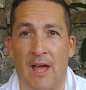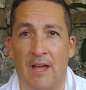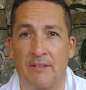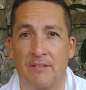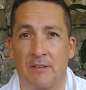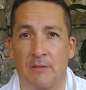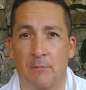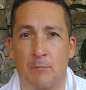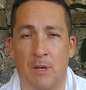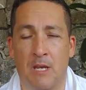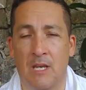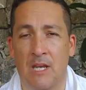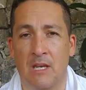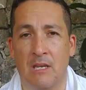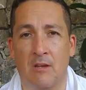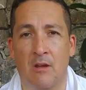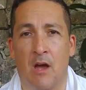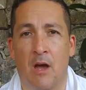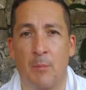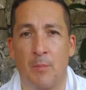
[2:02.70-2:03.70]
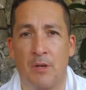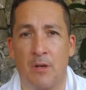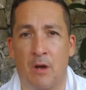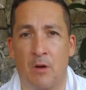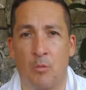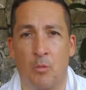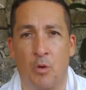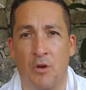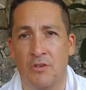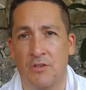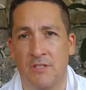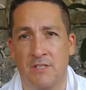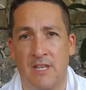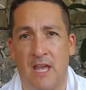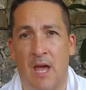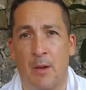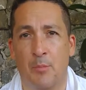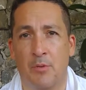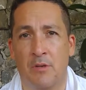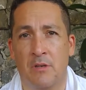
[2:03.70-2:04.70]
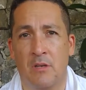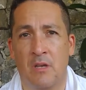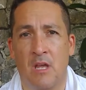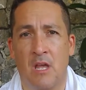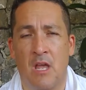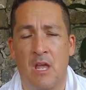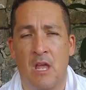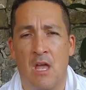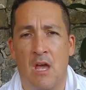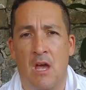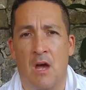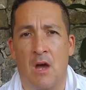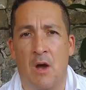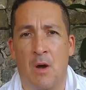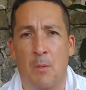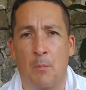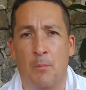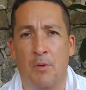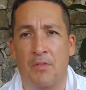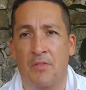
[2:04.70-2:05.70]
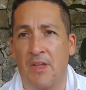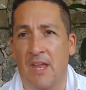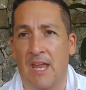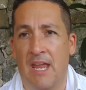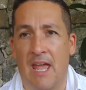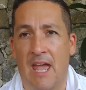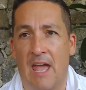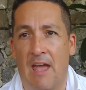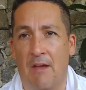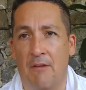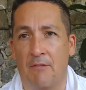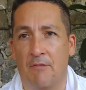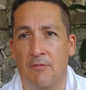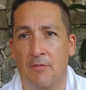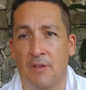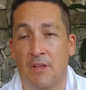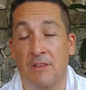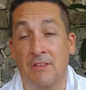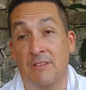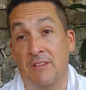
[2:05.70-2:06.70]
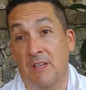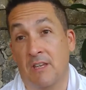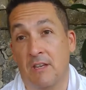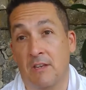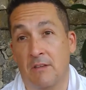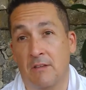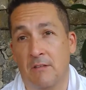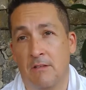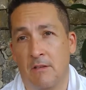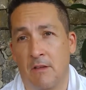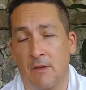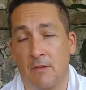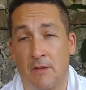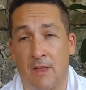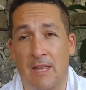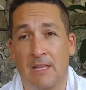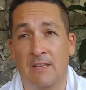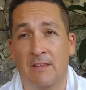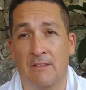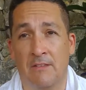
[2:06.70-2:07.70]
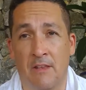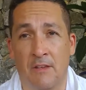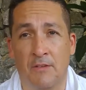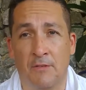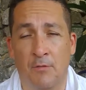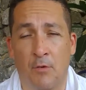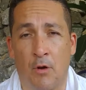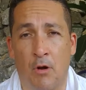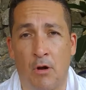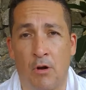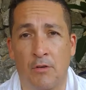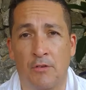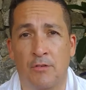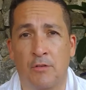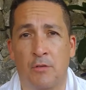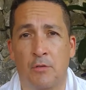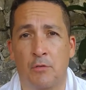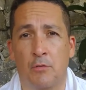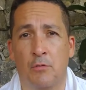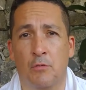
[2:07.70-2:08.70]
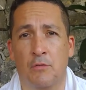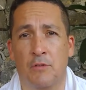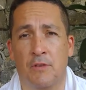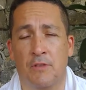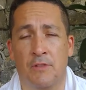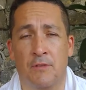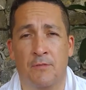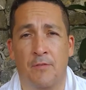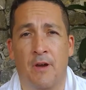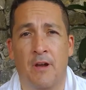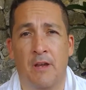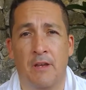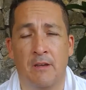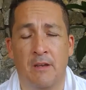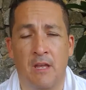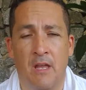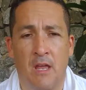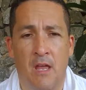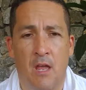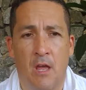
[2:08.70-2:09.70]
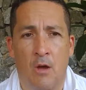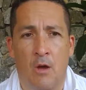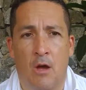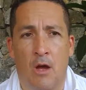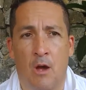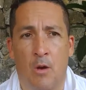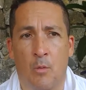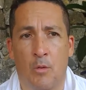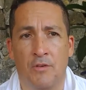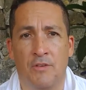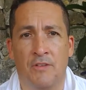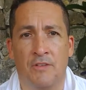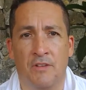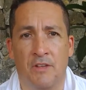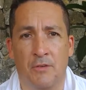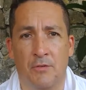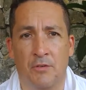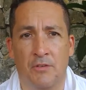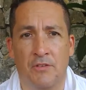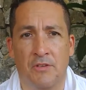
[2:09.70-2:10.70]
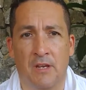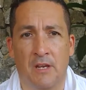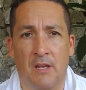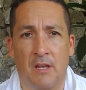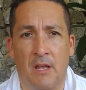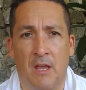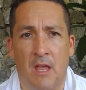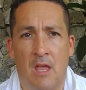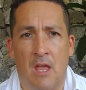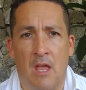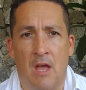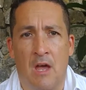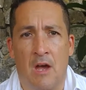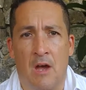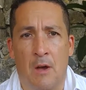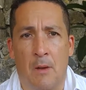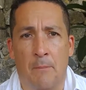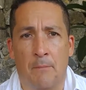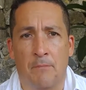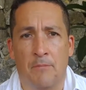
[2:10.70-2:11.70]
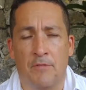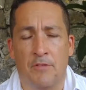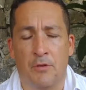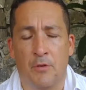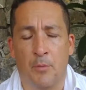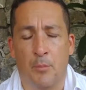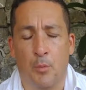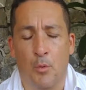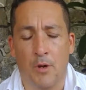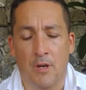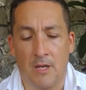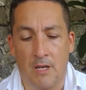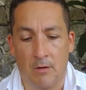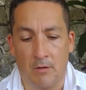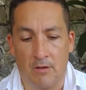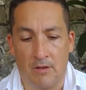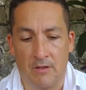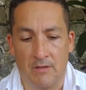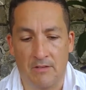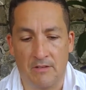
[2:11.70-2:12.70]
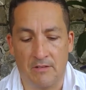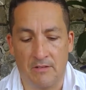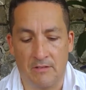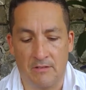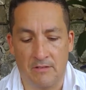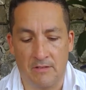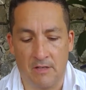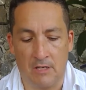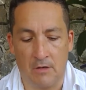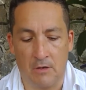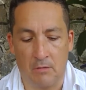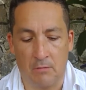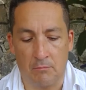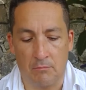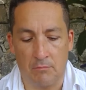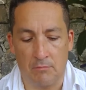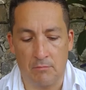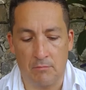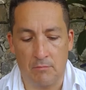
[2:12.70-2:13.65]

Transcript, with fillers: hasn't made any comment on what just happened, um, but they have conceded, uh, at least thus far, to the, the fine, uh, which is interesting. Um, so the point here is, is you know,